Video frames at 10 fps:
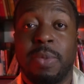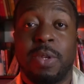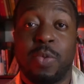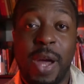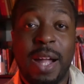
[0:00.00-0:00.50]

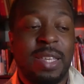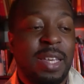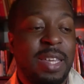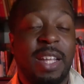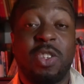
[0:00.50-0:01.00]

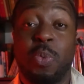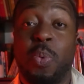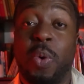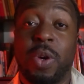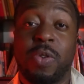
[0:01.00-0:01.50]
Direct gets your
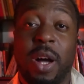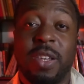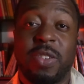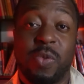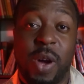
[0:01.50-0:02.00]
point
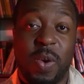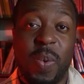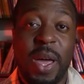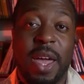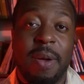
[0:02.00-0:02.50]
across right
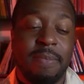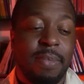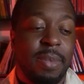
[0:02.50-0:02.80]
away.